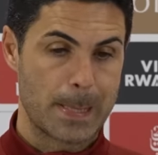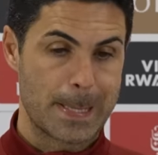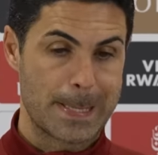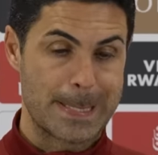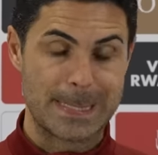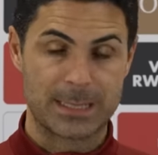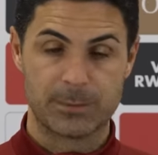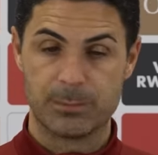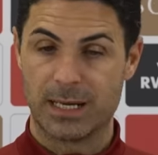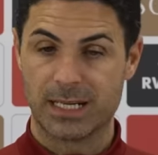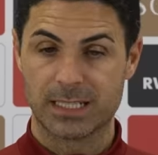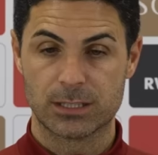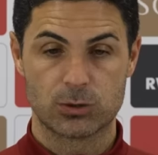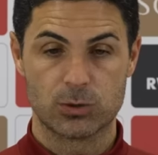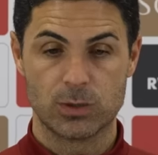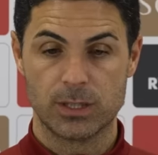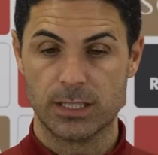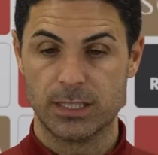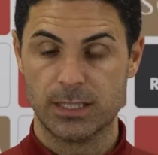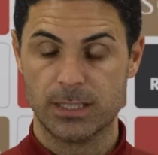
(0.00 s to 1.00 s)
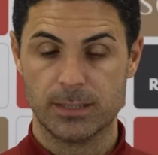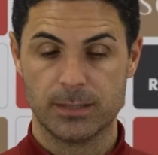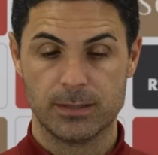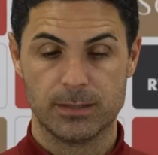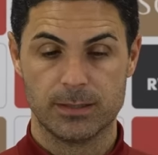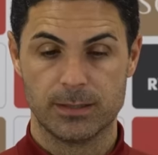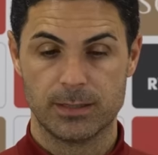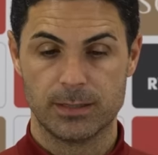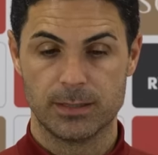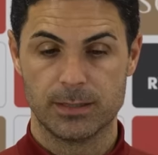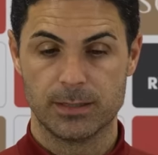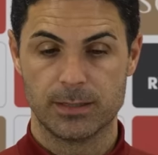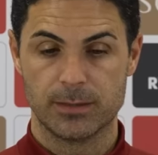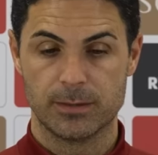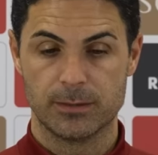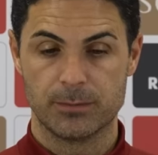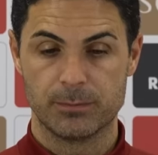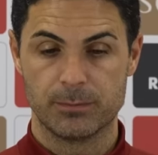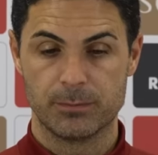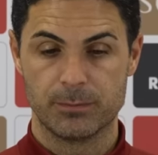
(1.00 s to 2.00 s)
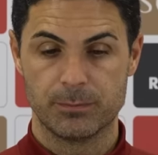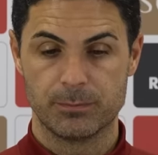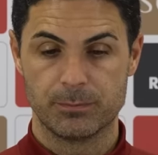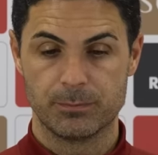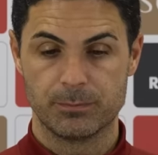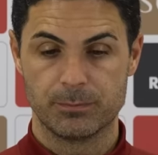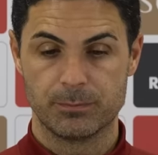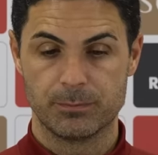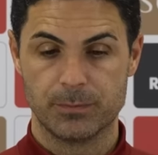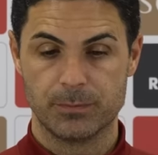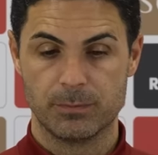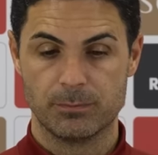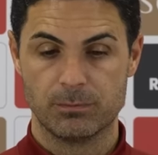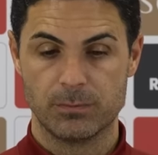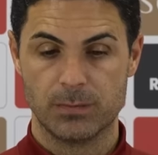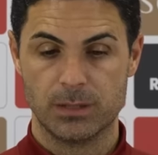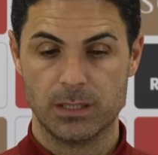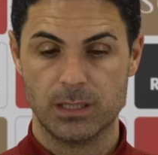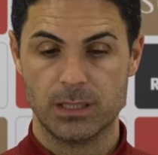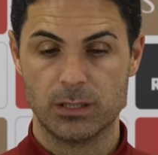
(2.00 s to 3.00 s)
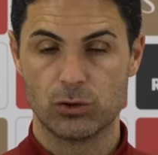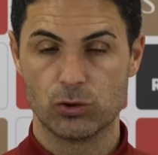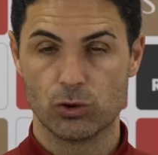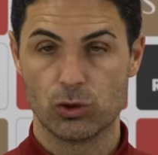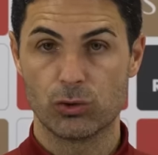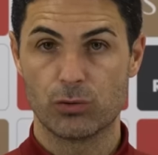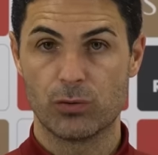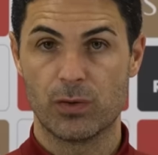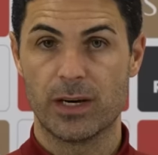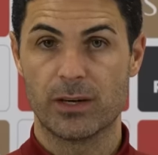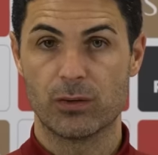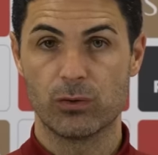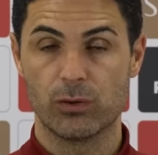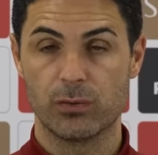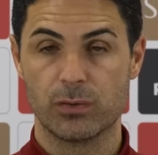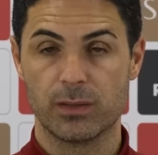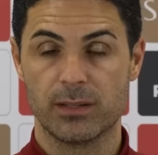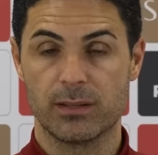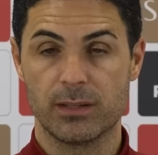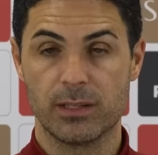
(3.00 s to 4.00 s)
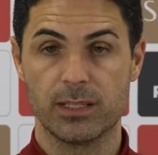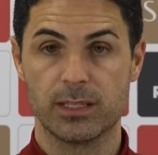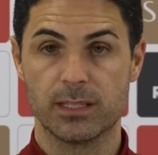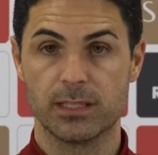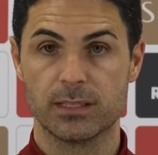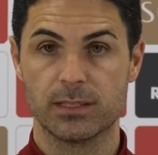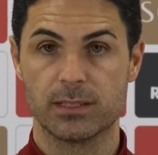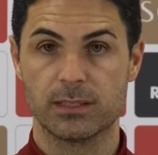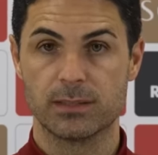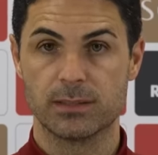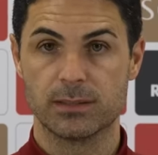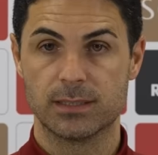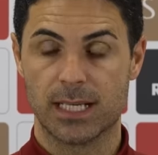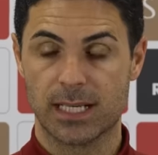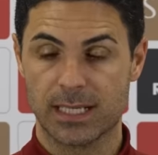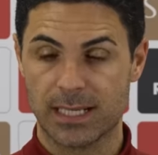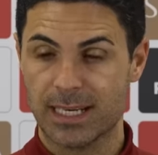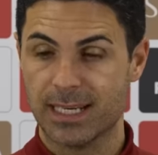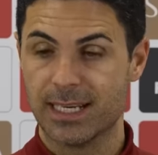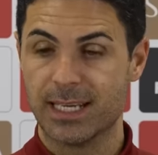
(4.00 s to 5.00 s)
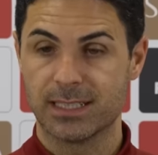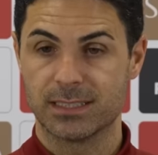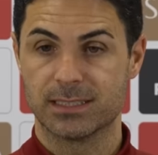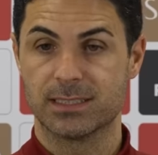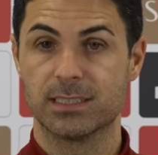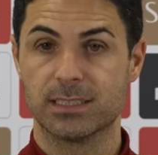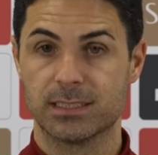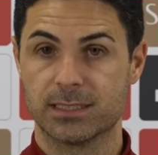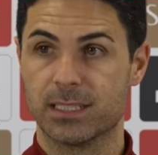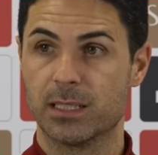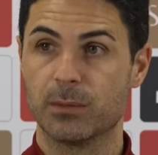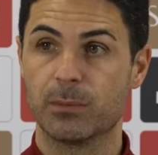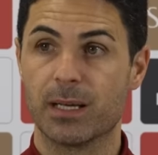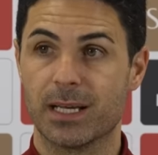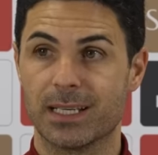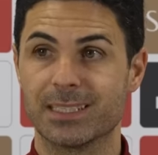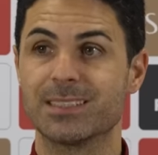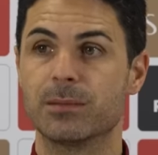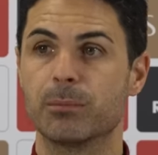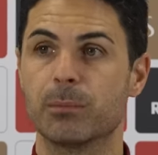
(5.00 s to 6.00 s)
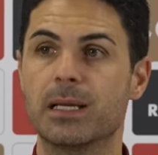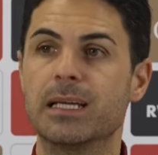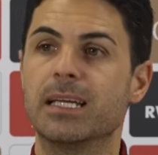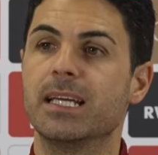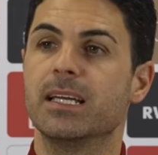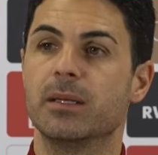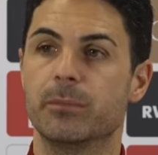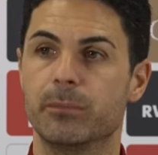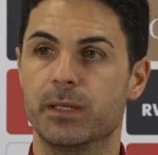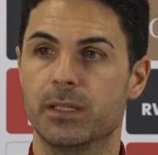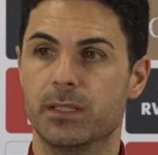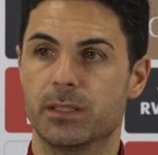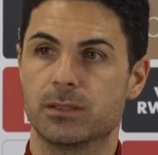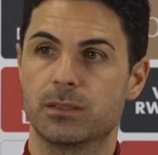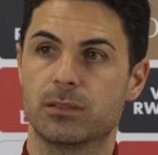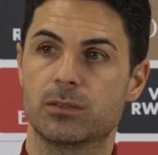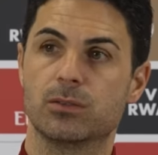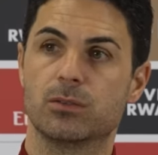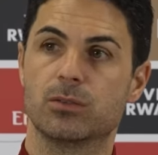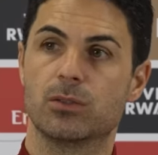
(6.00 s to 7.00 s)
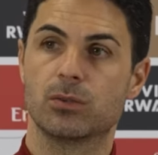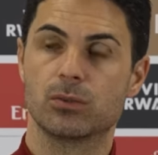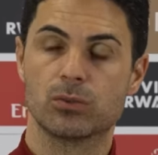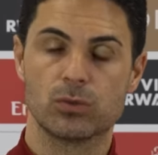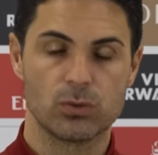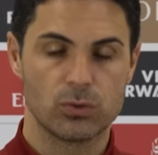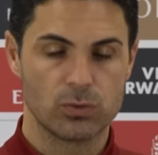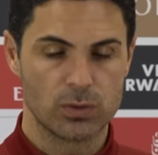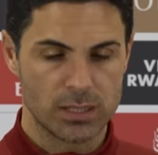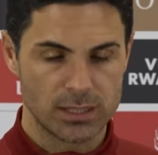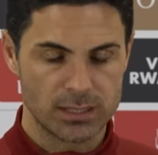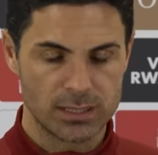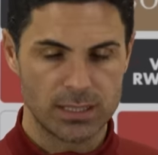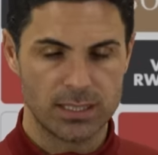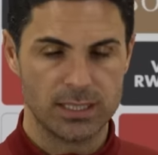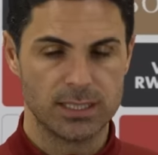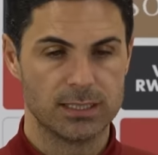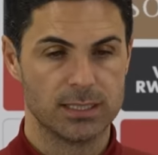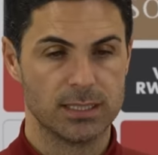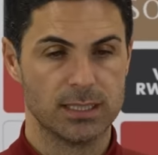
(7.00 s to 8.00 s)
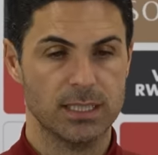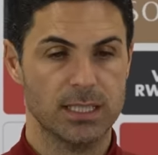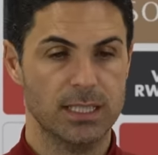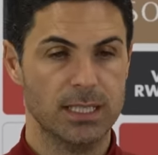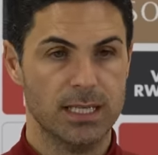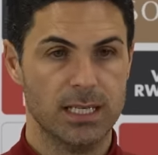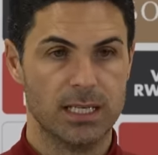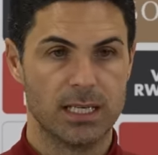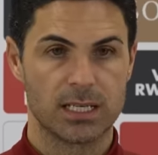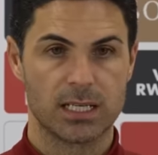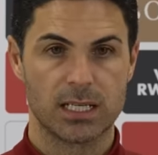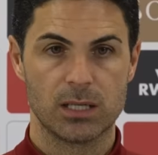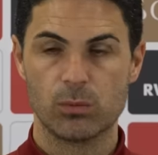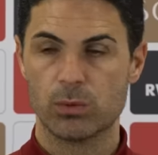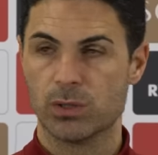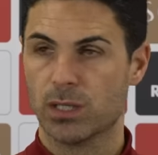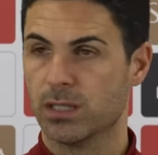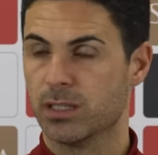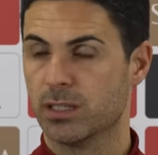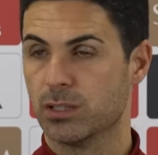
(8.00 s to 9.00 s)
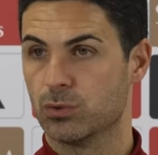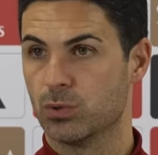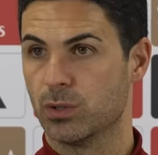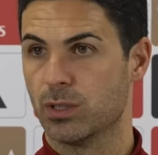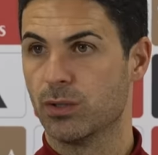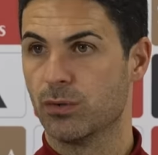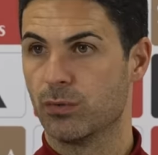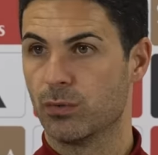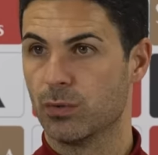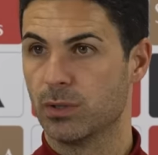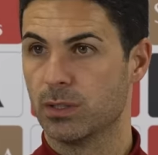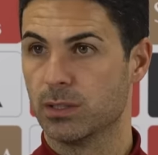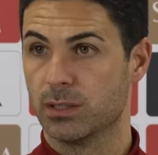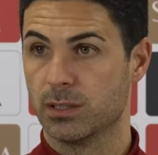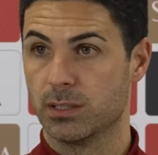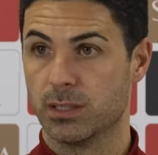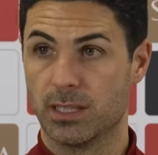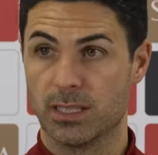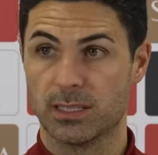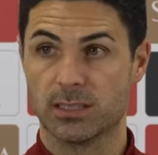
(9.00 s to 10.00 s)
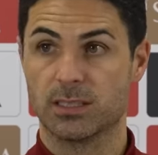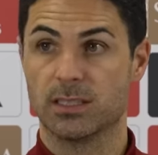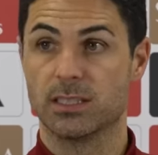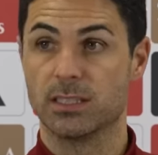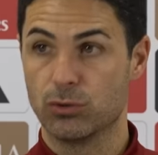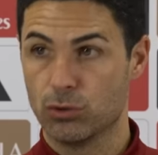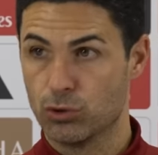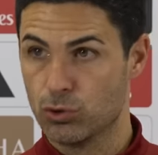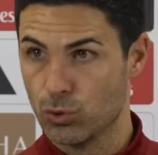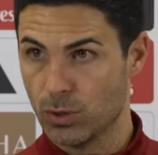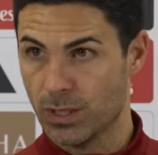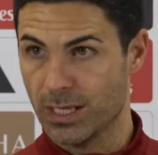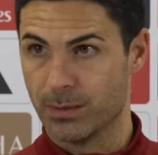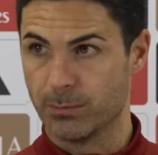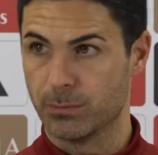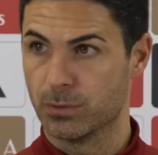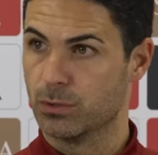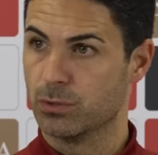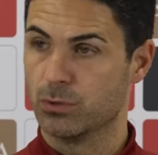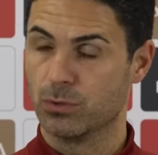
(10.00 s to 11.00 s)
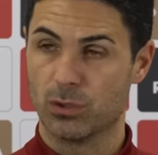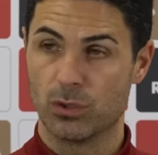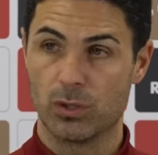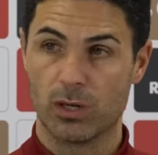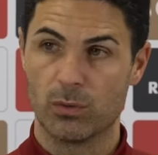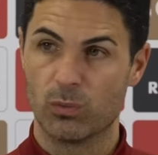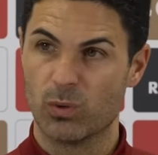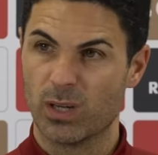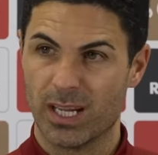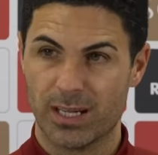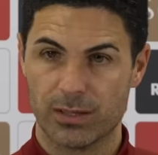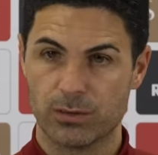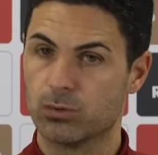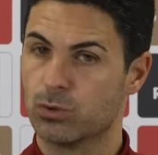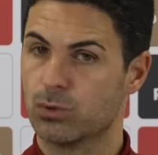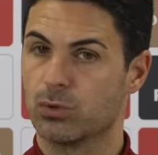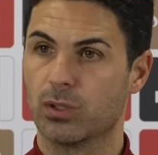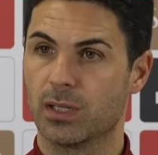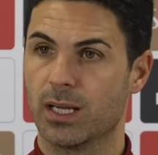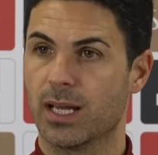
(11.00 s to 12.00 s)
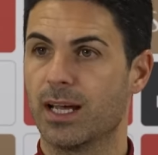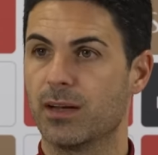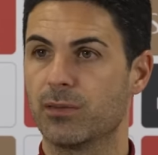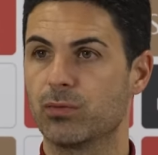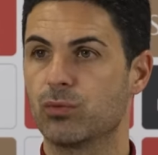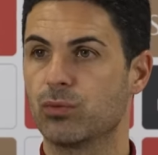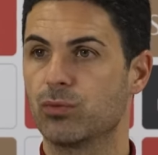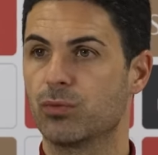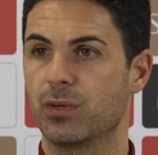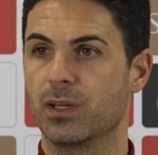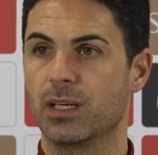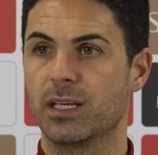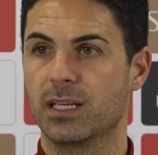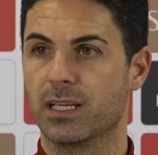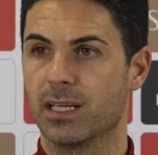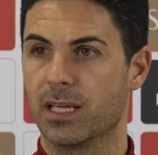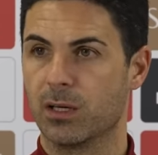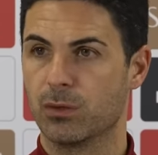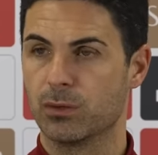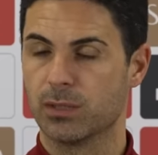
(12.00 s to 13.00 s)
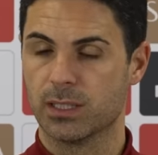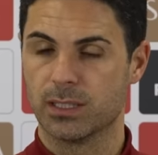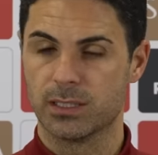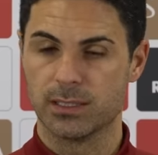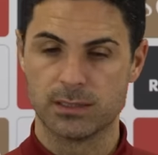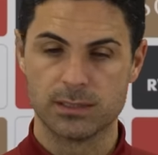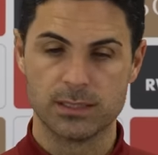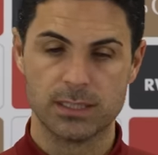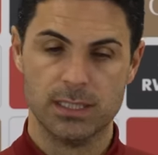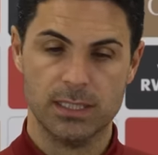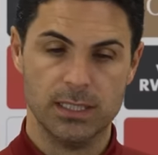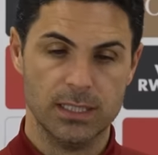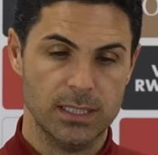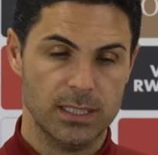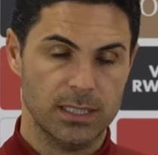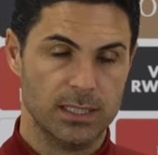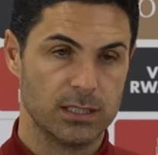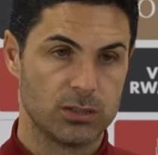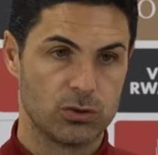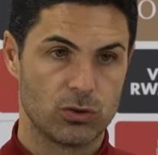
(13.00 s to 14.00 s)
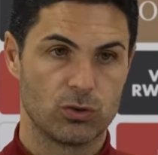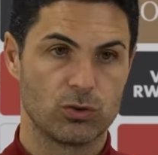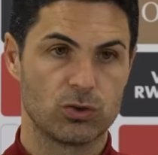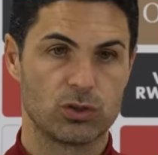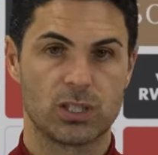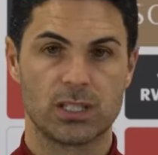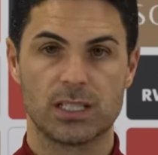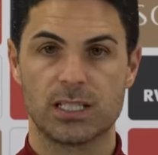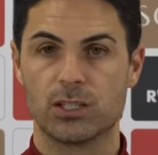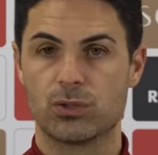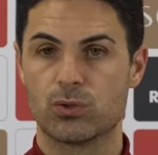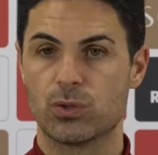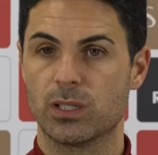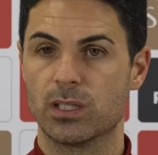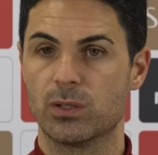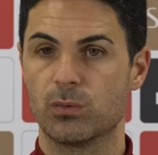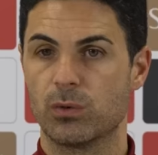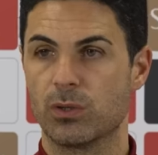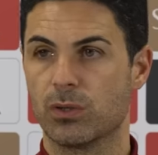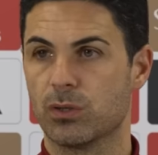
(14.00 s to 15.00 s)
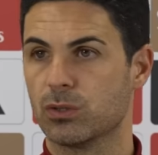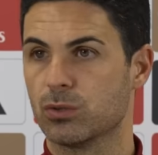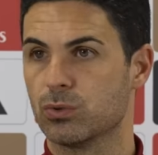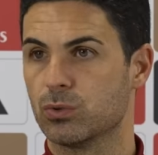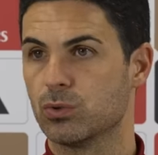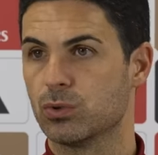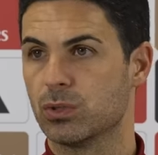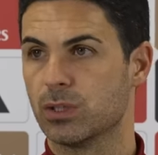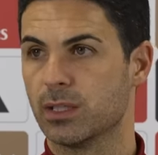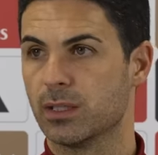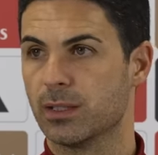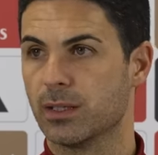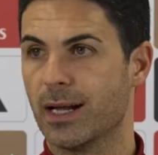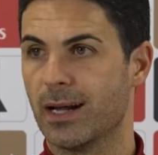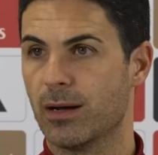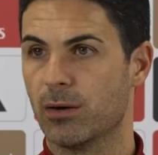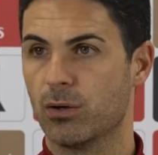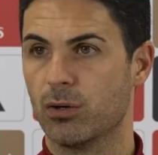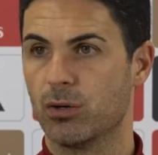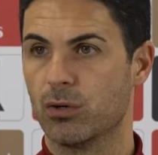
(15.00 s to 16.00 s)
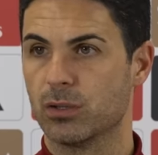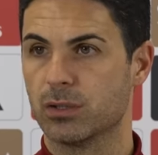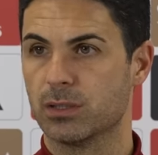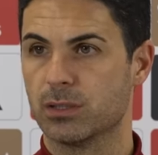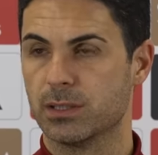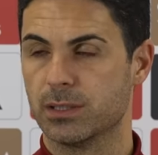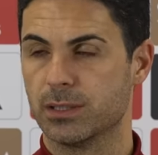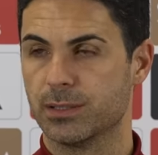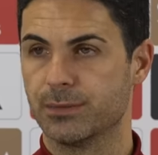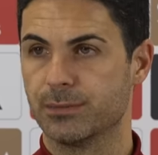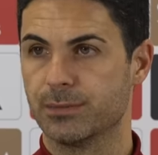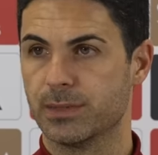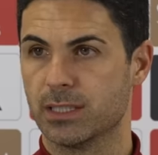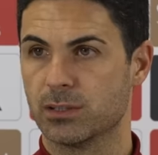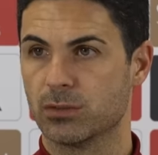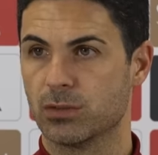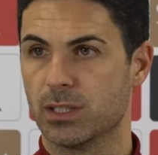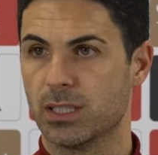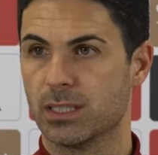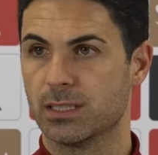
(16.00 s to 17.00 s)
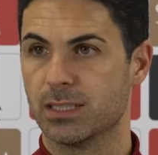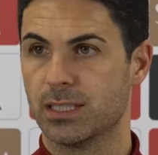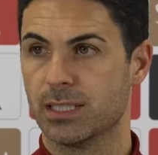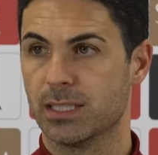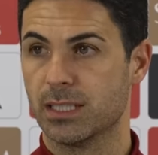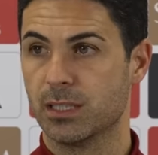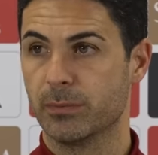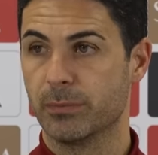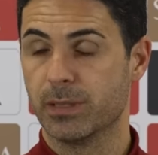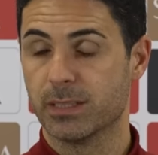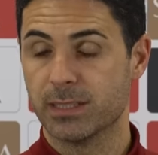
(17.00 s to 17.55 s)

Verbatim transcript: he's back training. Um, he's not far off. The thing is that last step, he hasn't played any minutes, you know, so doesn't need, again, with under twenty-threes, he doesn't need two games, you know, and we have to going to have to feel in now that it's, it's constantly training with us to see how long um, that's going to take him.